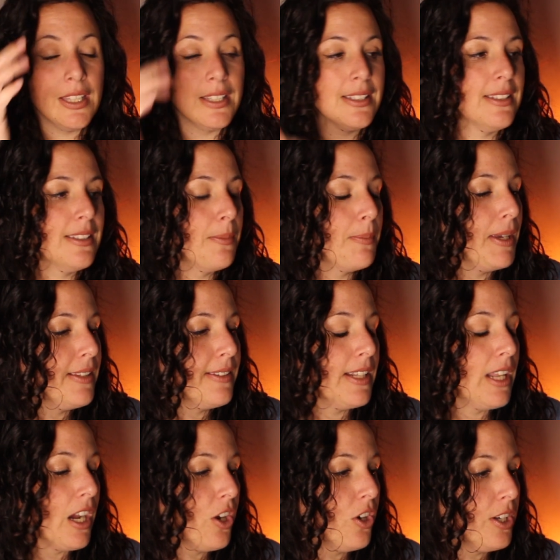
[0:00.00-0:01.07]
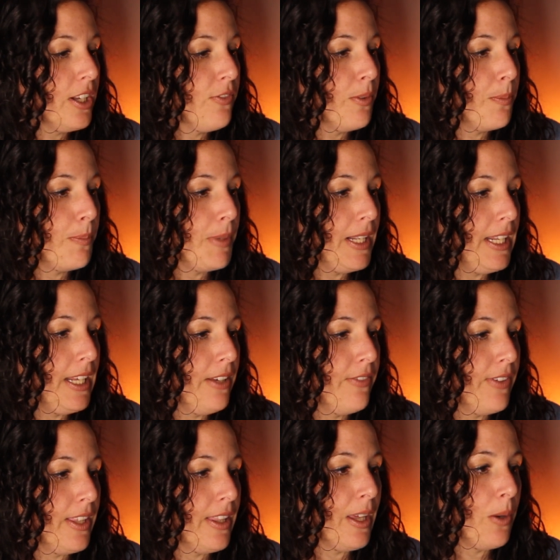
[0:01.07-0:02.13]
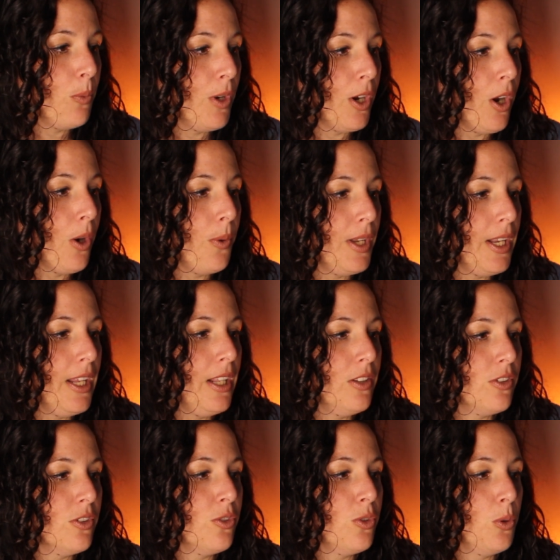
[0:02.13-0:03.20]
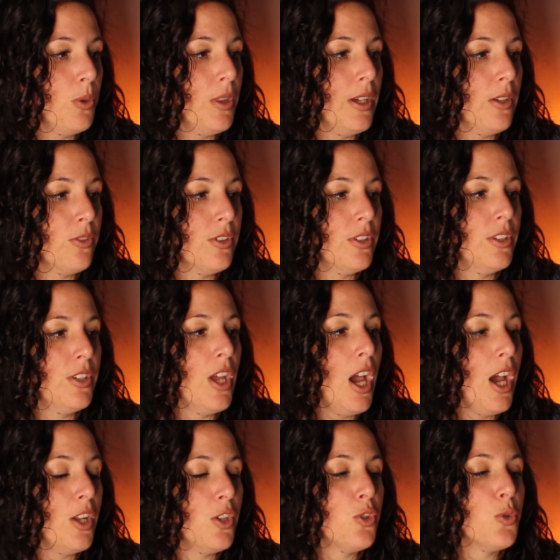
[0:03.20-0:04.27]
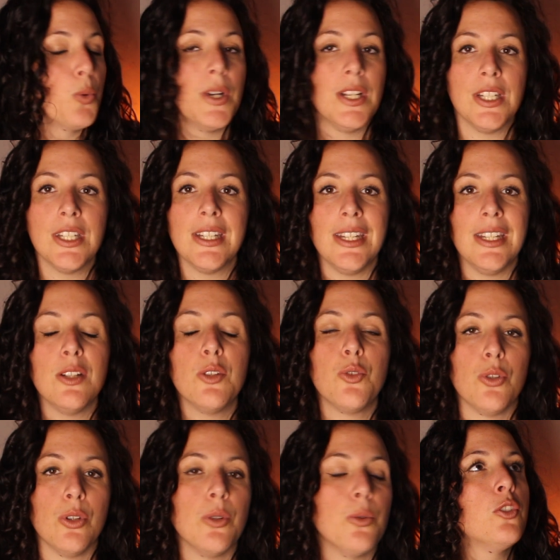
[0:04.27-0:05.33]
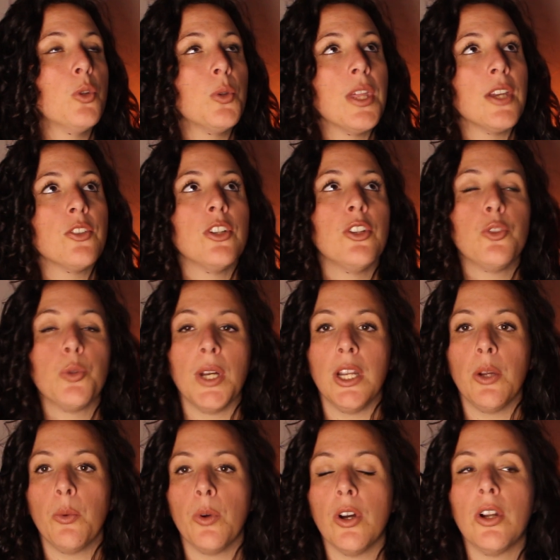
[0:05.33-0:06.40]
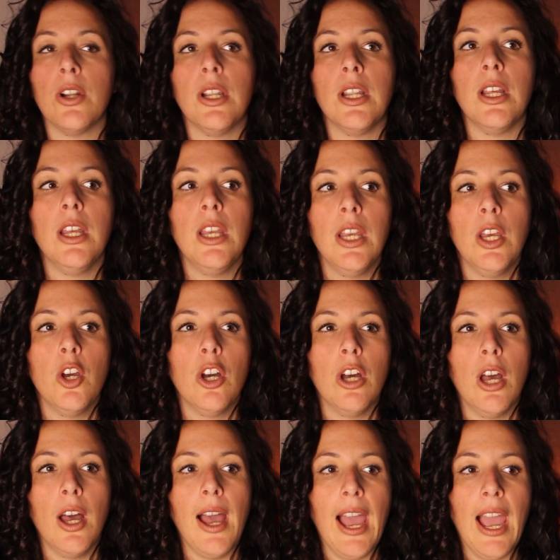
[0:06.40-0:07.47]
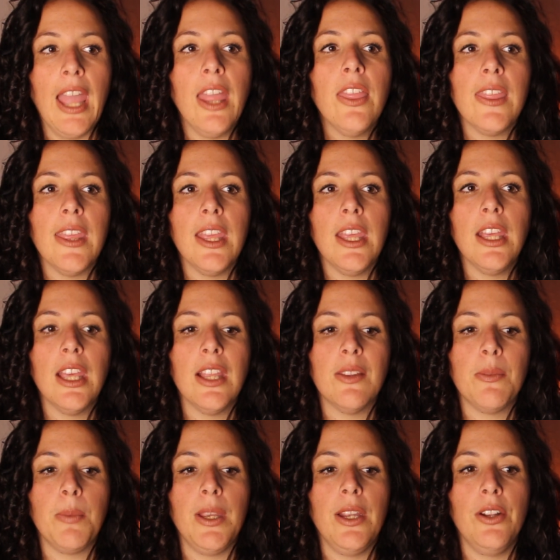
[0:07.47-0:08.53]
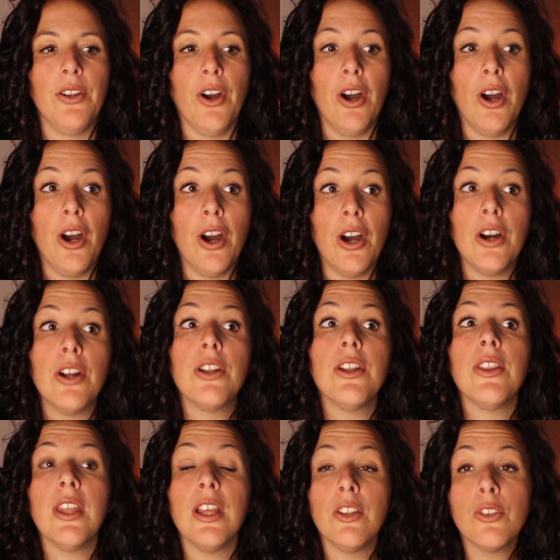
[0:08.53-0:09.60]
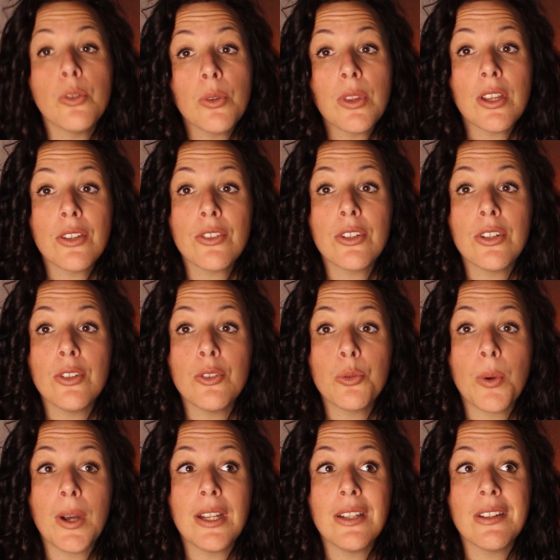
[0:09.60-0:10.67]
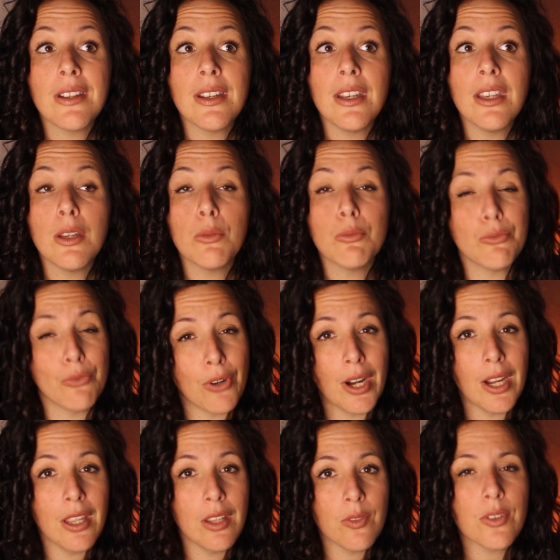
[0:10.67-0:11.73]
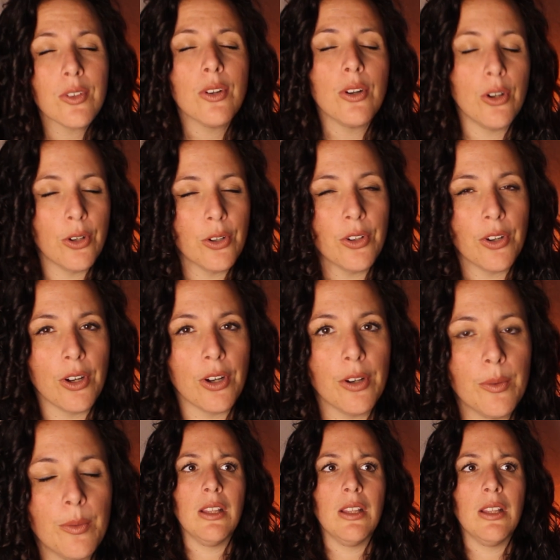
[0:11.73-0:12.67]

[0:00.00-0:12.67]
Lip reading: This is amazing. I can't even believe it that we're going into 2022. 2021. I think it's been harder than 2020, right or not?